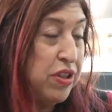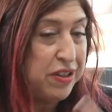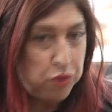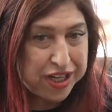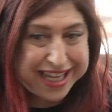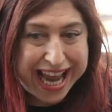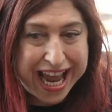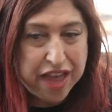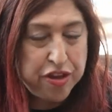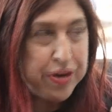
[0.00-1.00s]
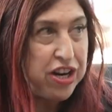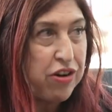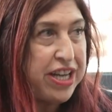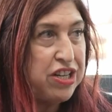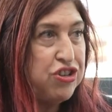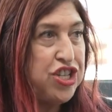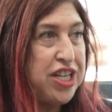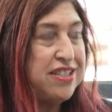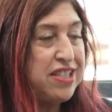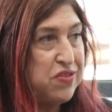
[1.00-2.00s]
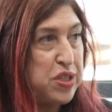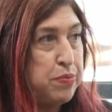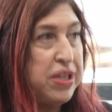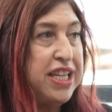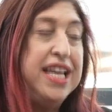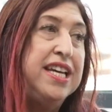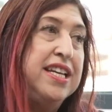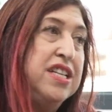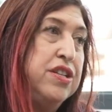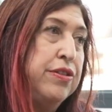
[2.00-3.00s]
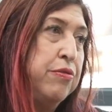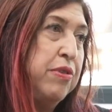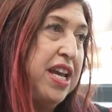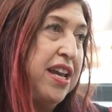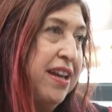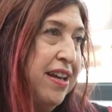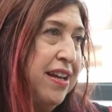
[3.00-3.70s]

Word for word: We're, we're gathering our energy instead of splitting it into three.